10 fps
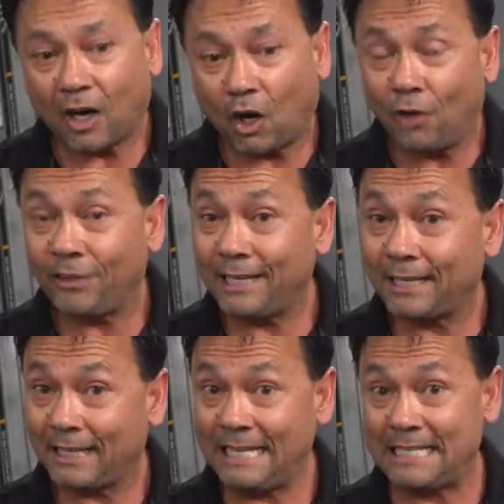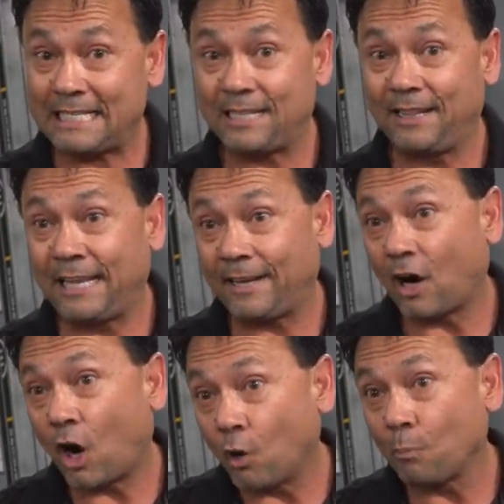all the elites that
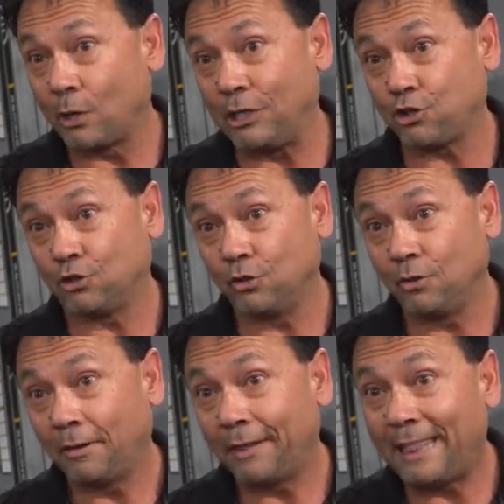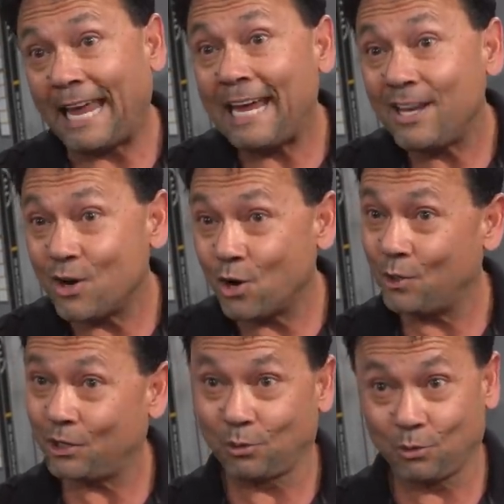arm wrestle, they know
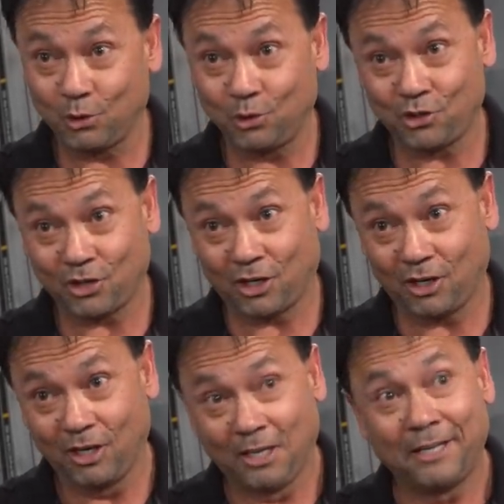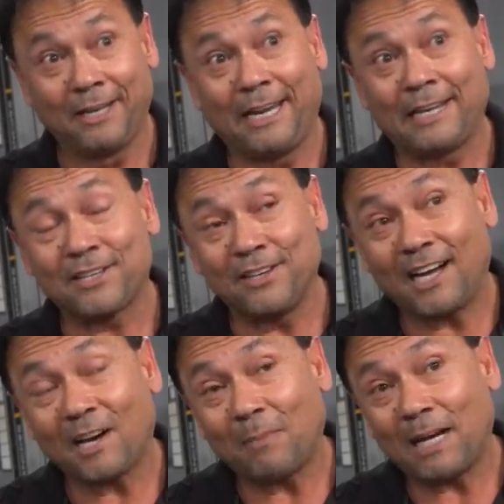what the rules are. It's
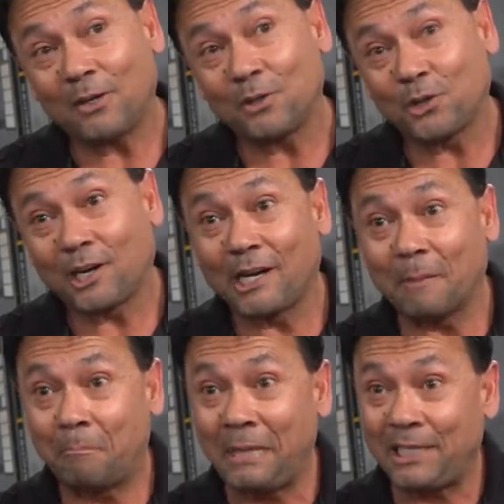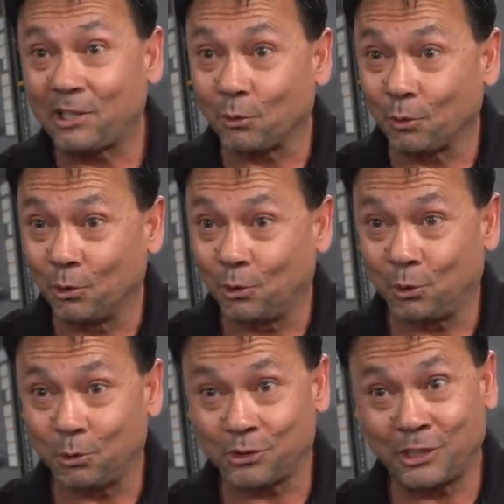not about trying to beat the
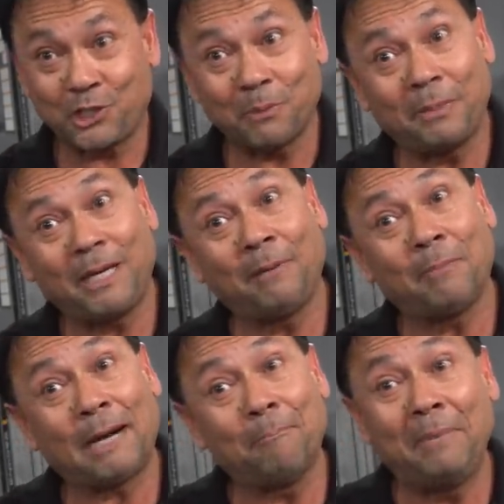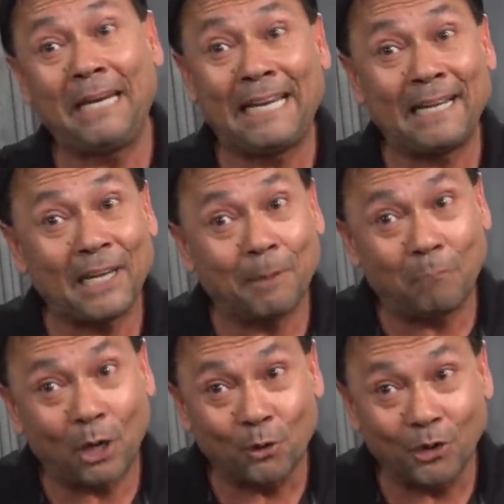rules. It should be about beating the
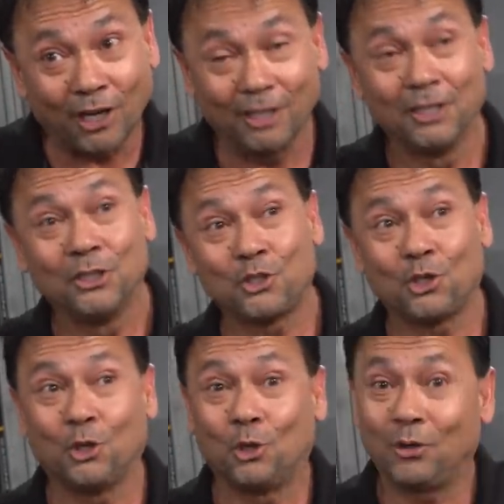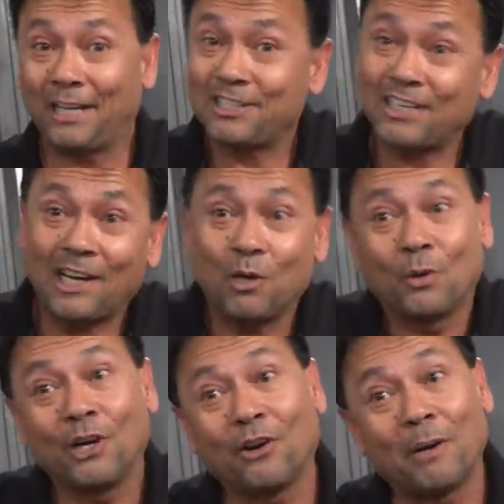opponent. So that's kind of
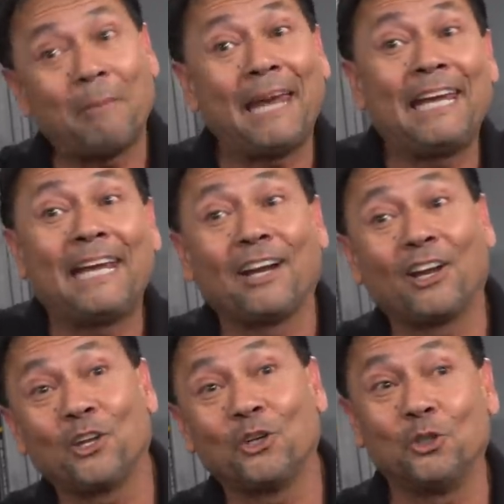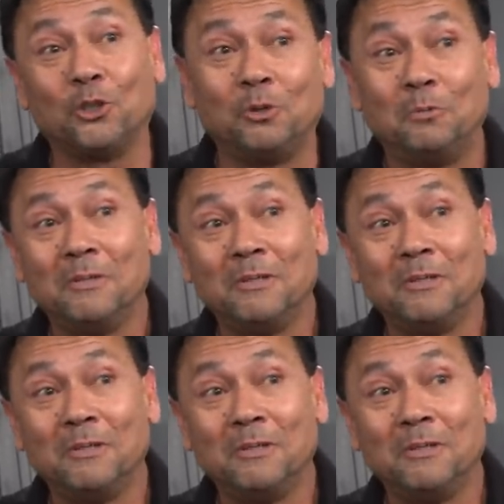where it may get a little,